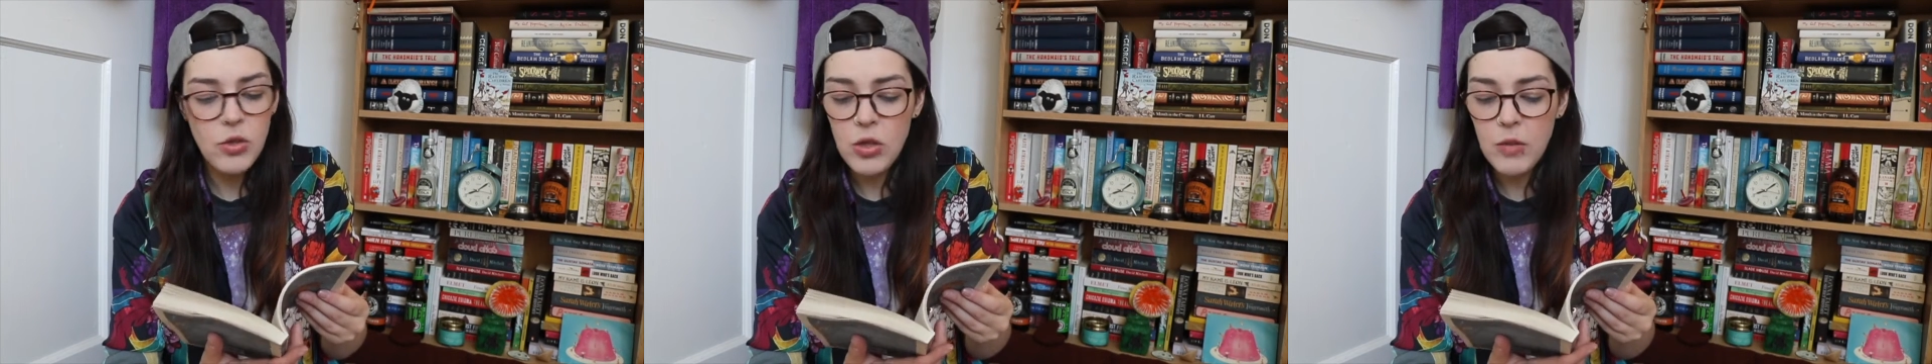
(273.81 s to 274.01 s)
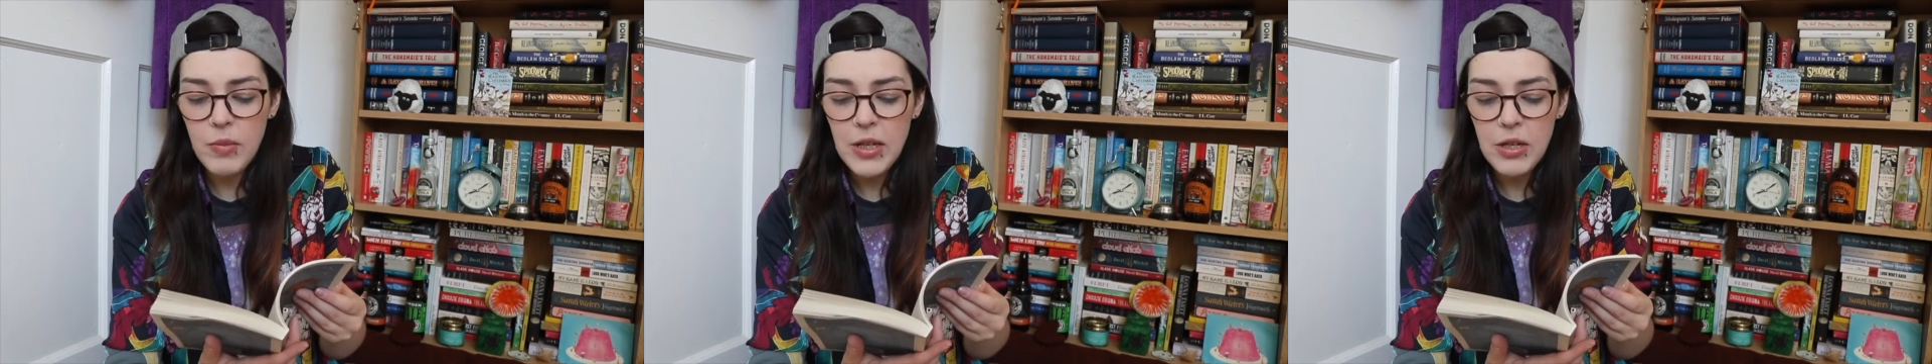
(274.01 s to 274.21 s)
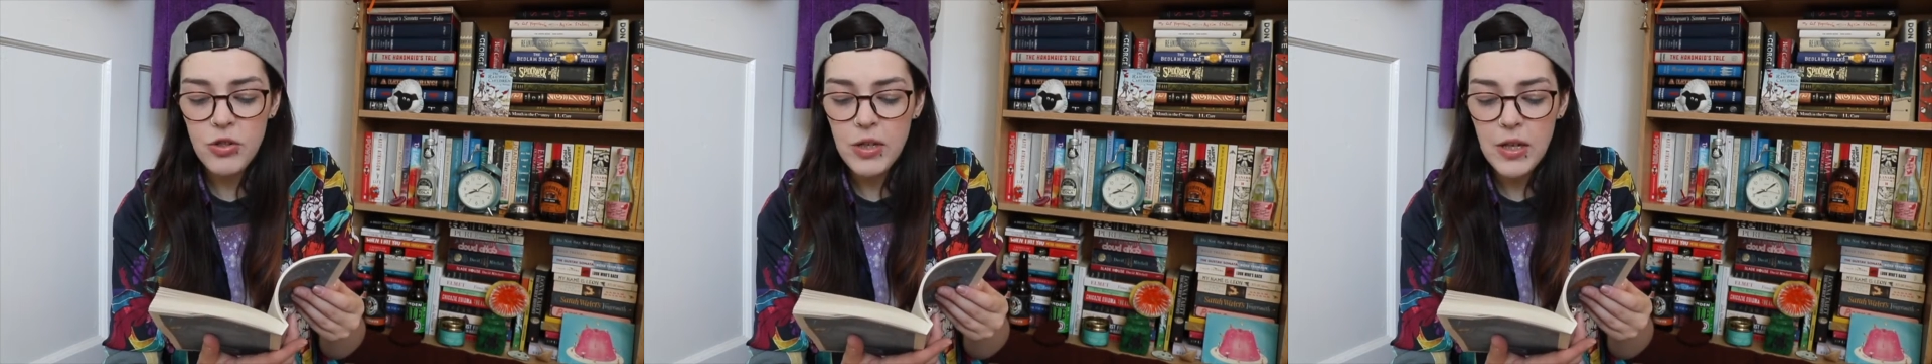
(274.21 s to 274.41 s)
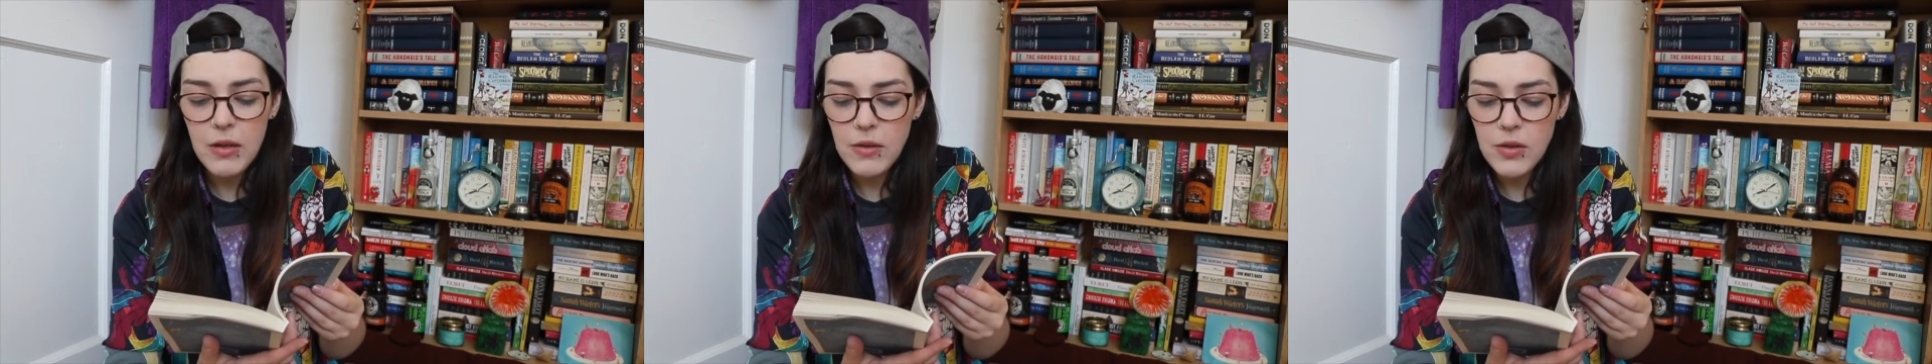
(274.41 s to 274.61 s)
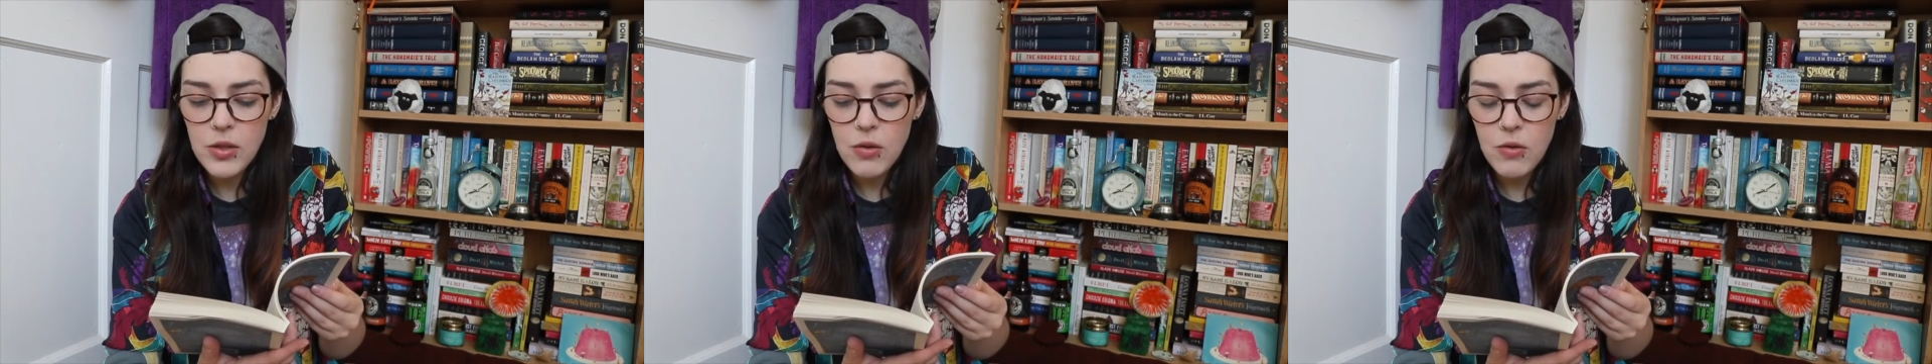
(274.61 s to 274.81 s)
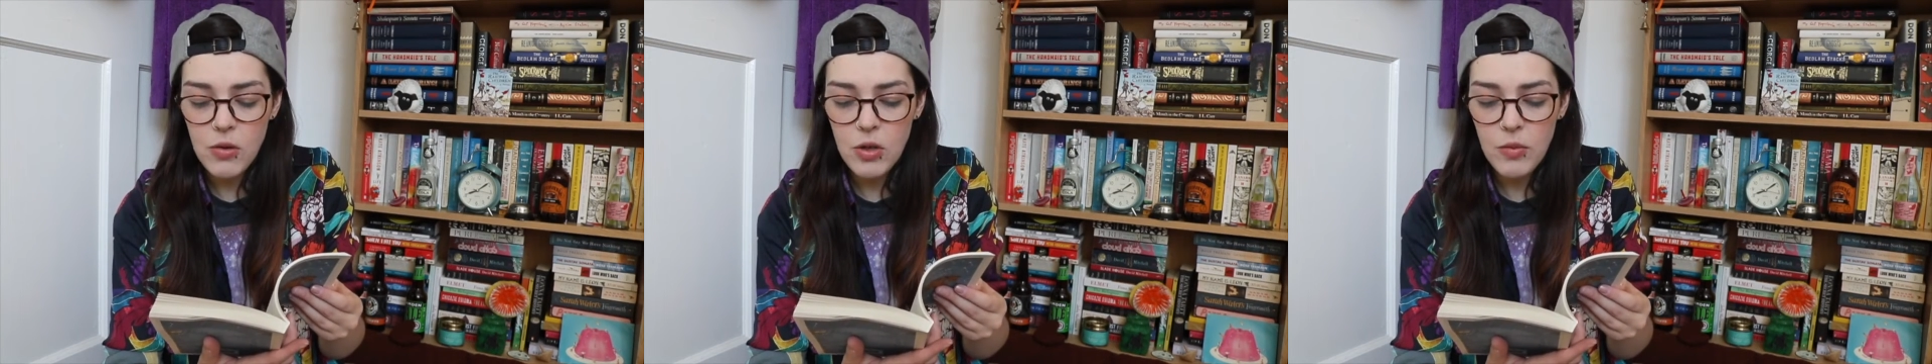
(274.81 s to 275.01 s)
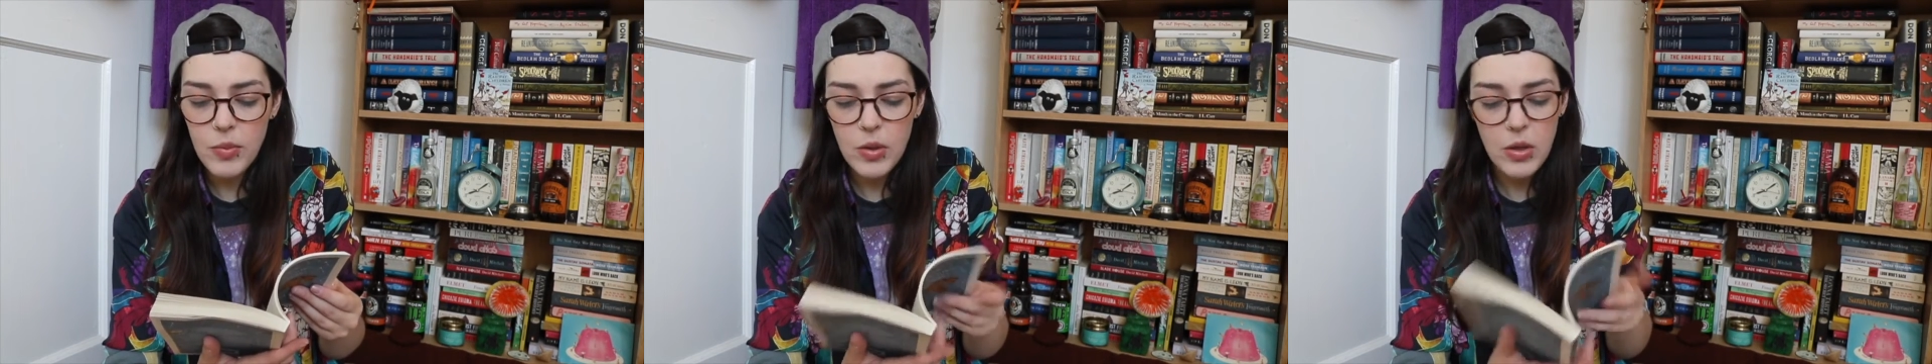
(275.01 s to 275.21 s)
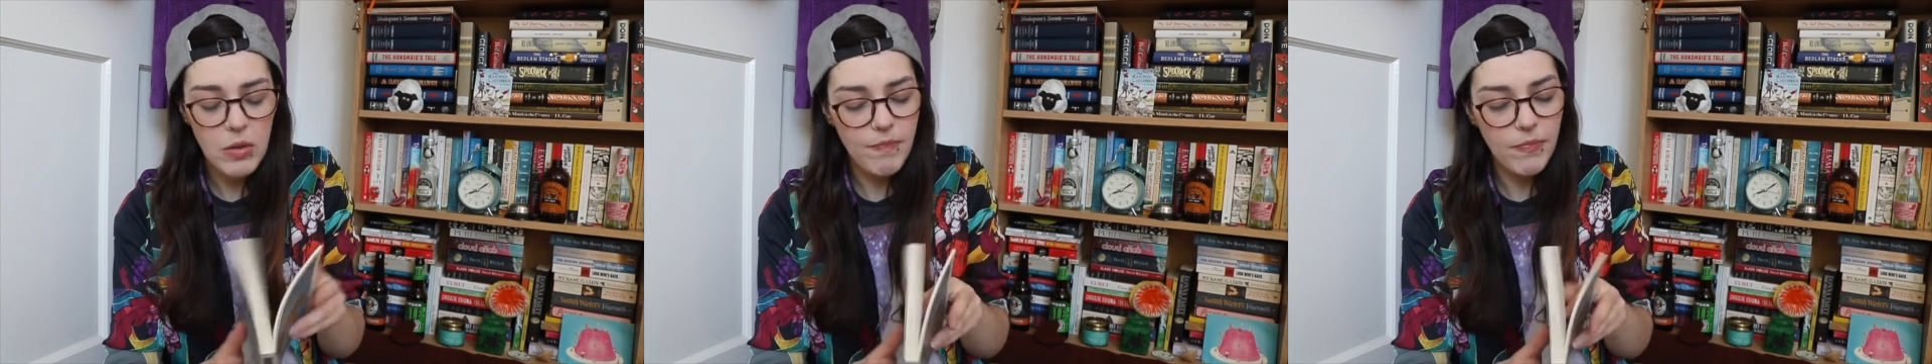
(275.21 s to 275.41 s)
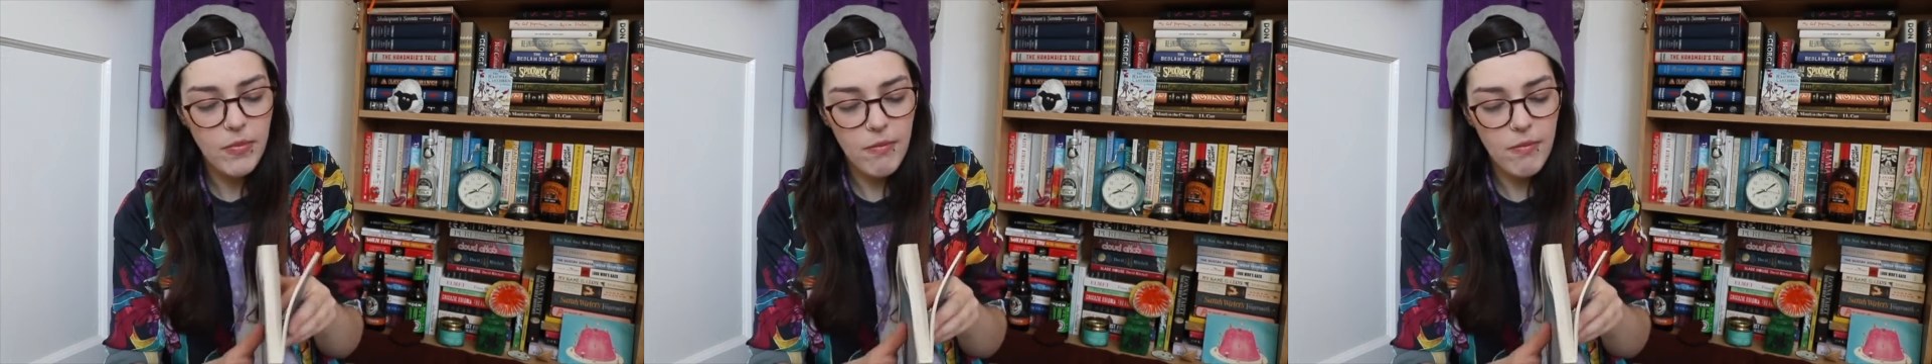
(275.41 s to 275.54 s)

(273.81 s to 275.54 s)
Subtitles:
to a page there that's talking about